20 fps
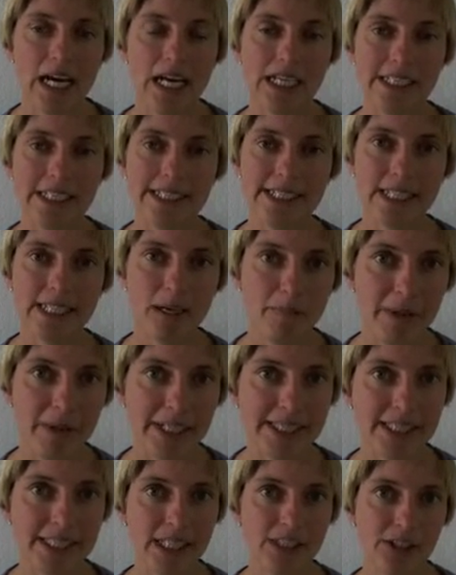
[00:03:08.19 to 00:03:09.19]
to some
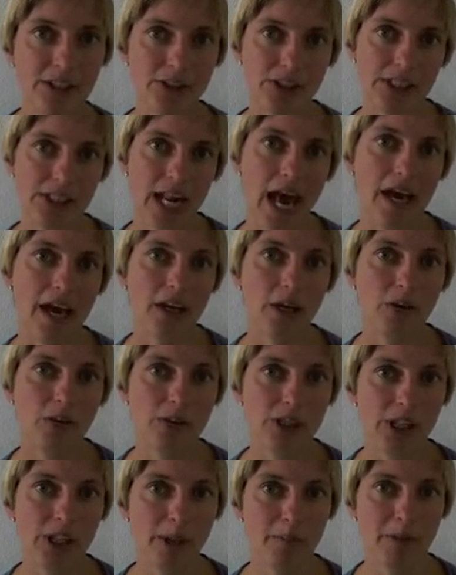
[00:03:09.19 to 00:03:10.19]
extent there's an echo
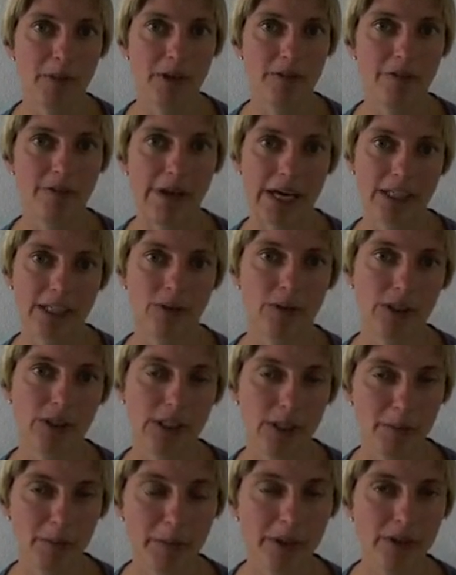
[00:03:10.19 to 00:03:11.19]
chamber effect where
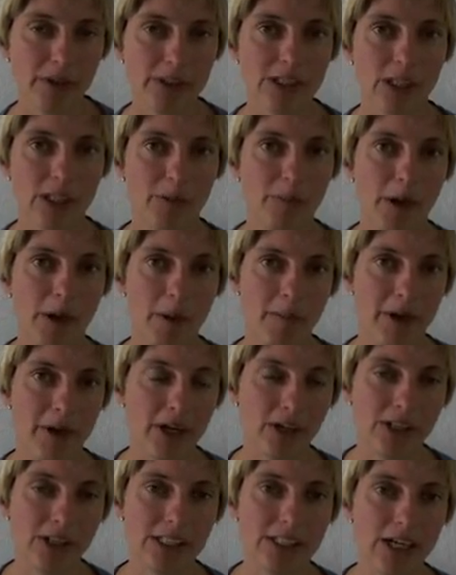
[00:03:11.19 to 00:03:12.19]
liberals are
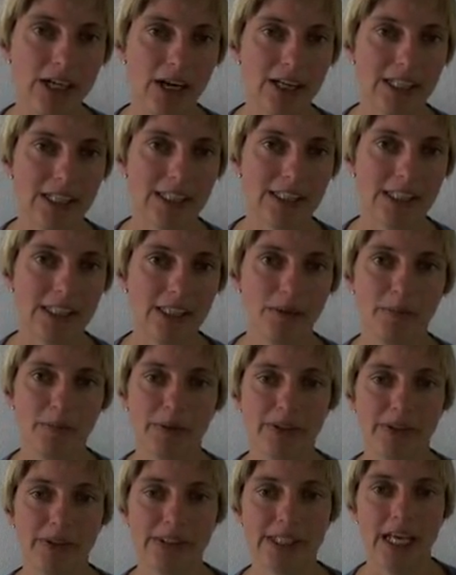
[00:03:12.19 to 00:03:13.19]
primarily talking to
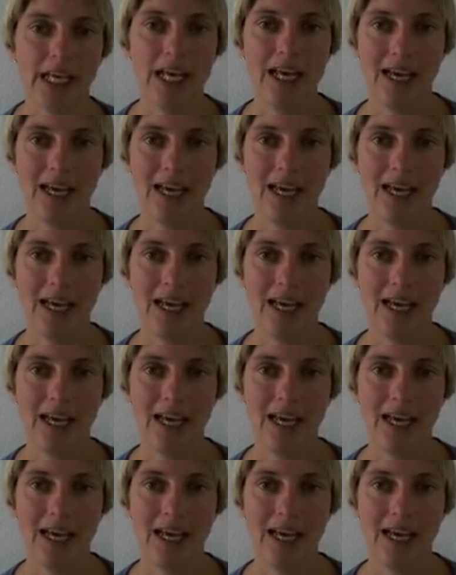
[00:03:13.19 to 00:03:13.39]
liberals